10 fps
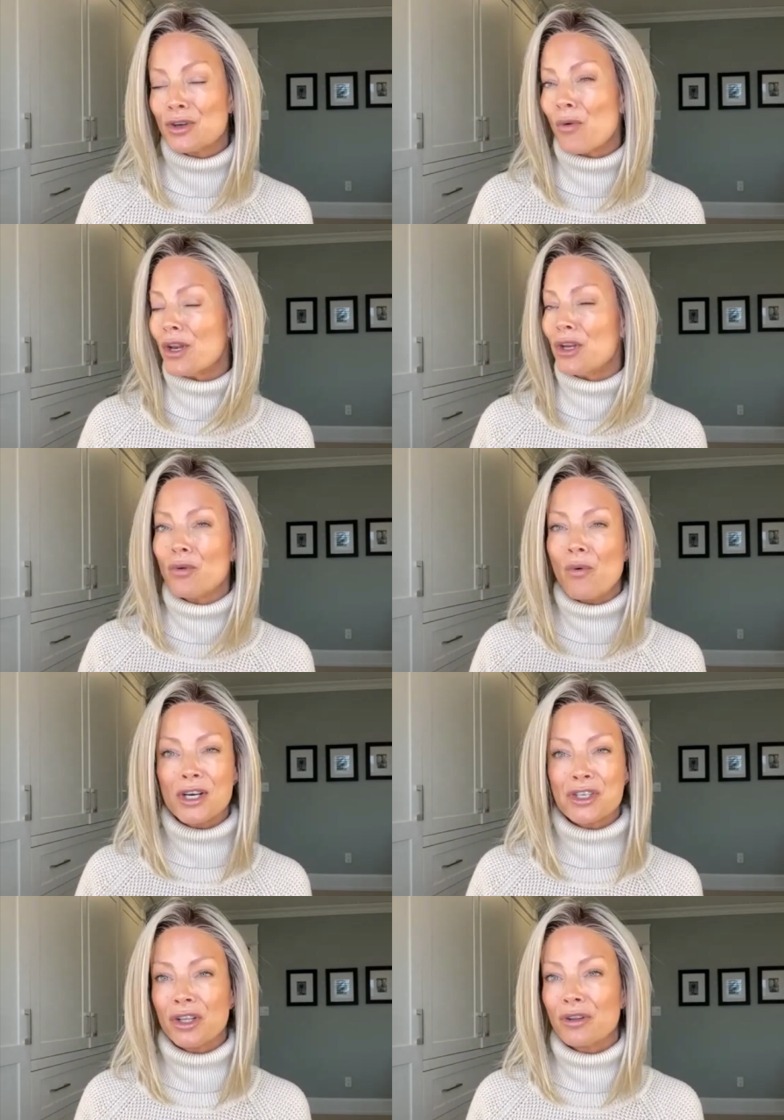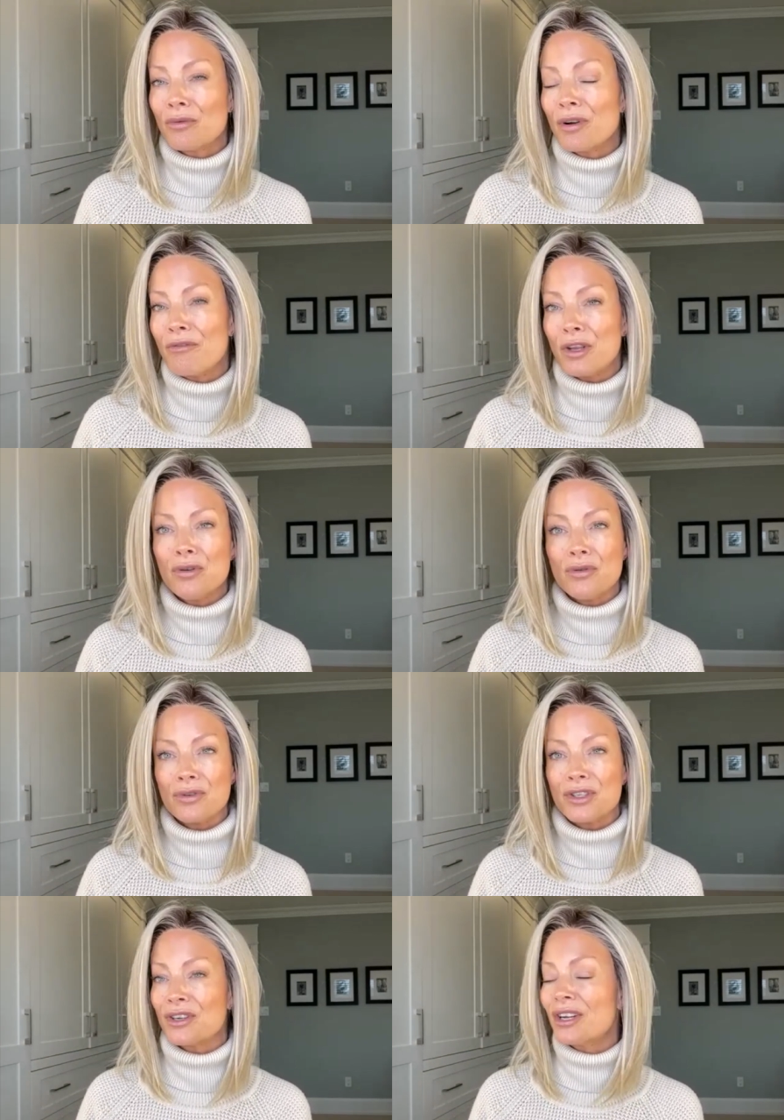So when you're watching the
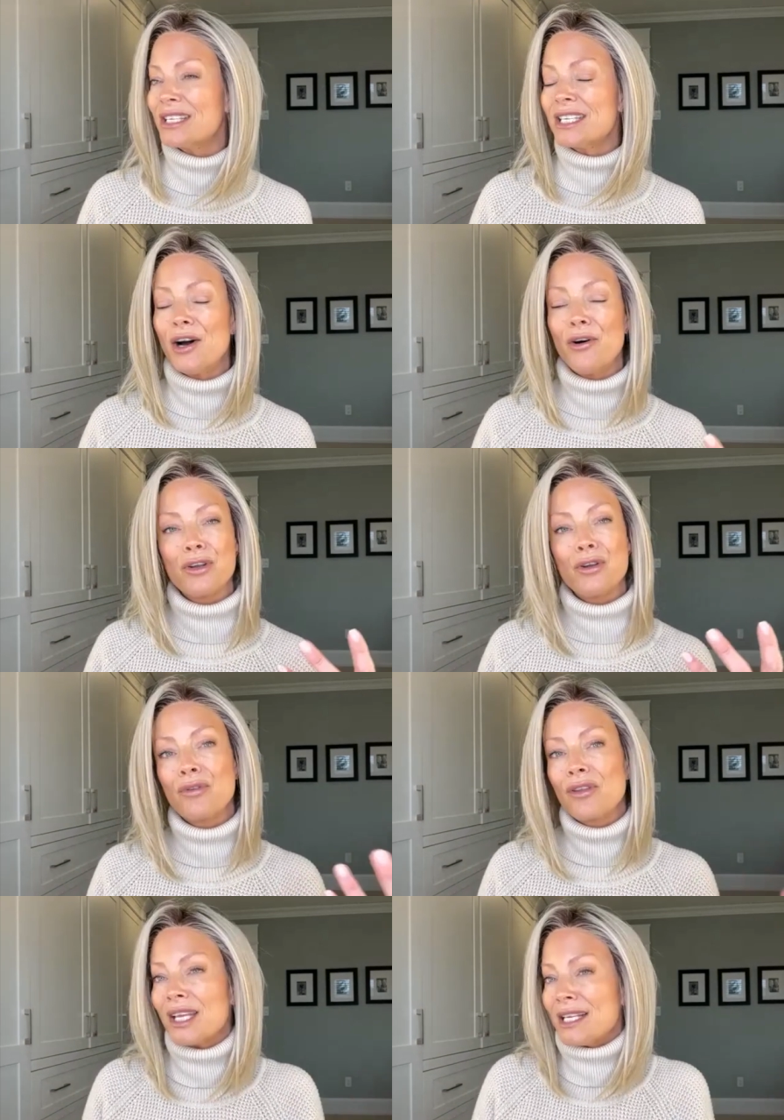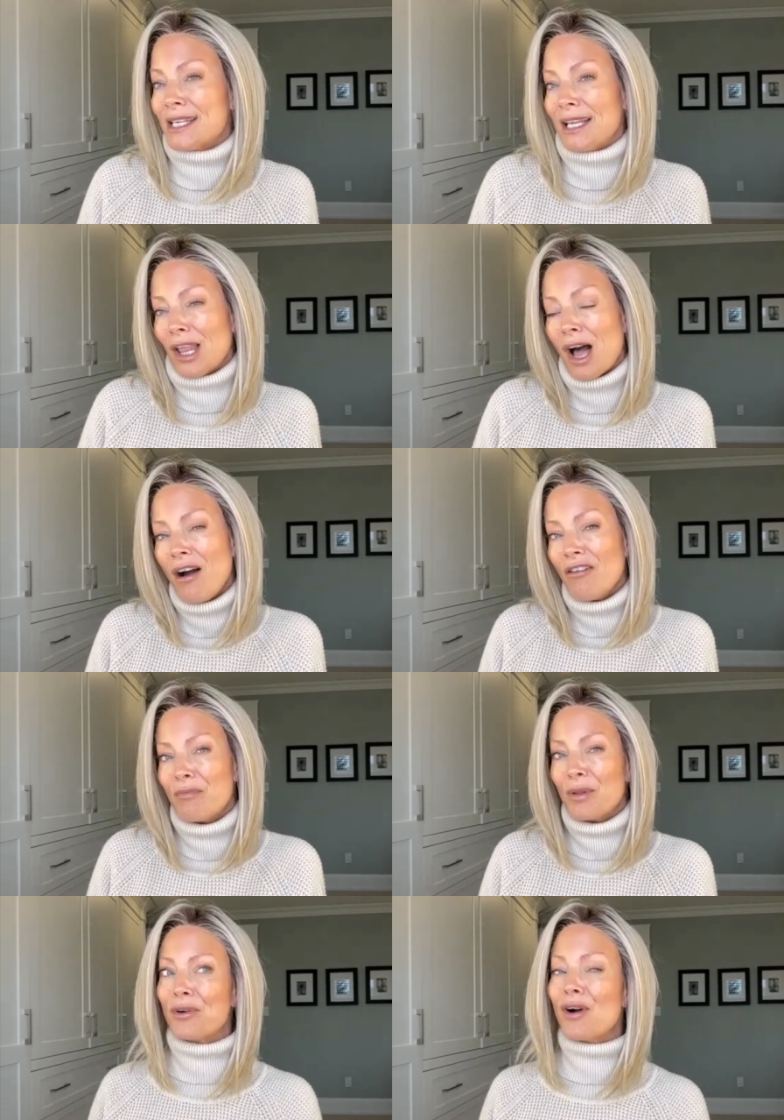reviews, they're going to tell you the things they love,
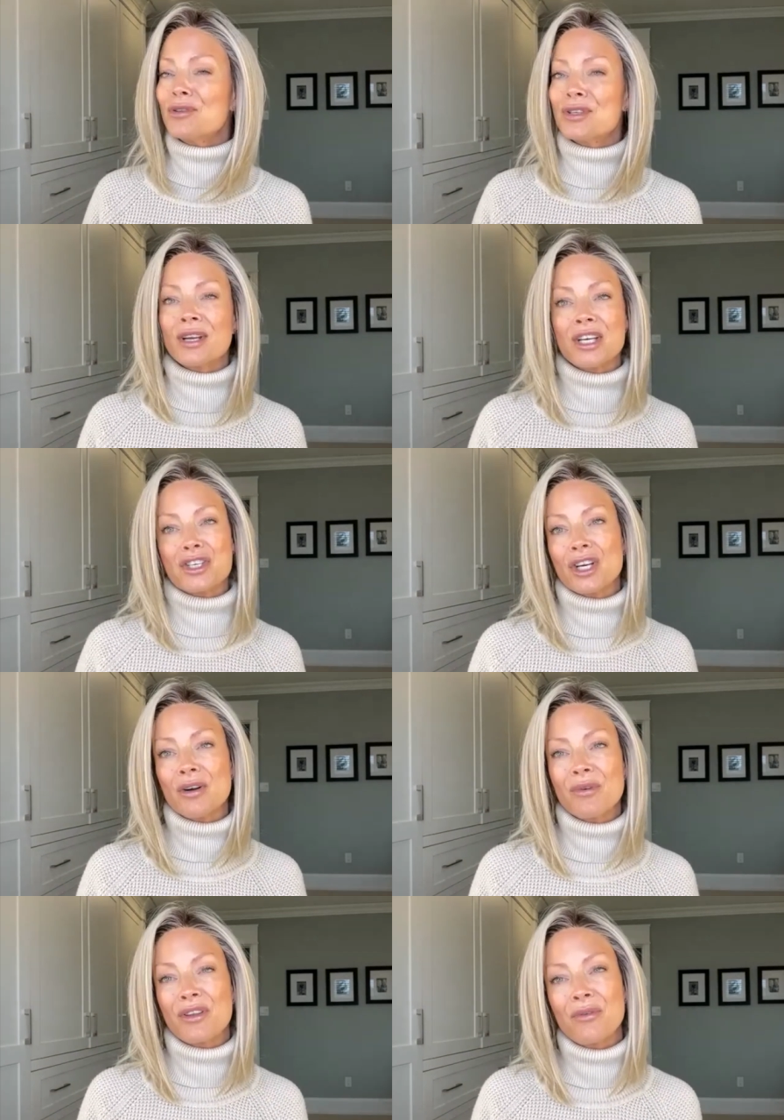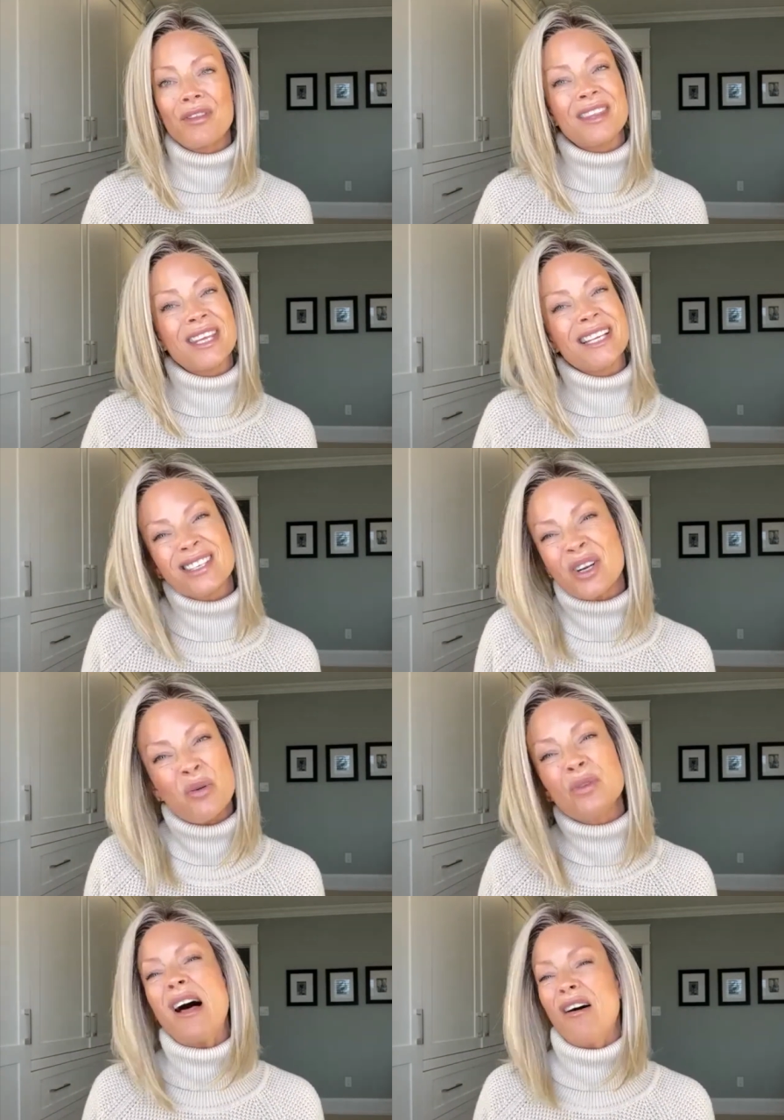but they're also going to share with you the things they
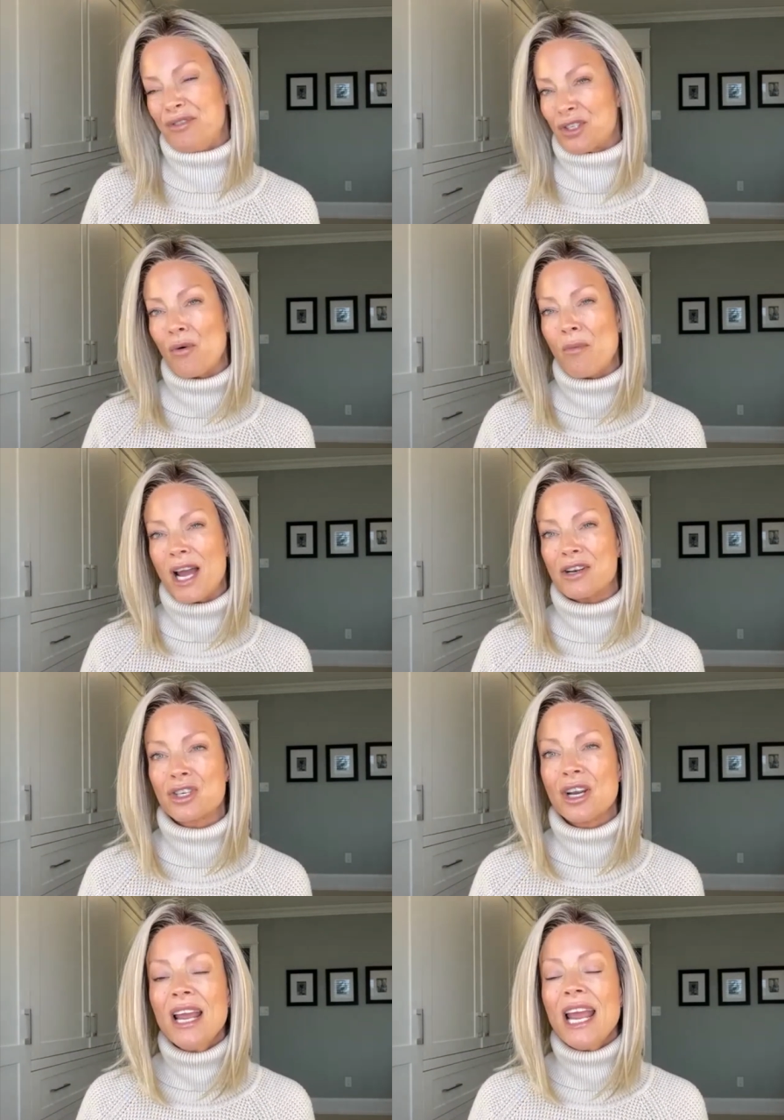don't love so much.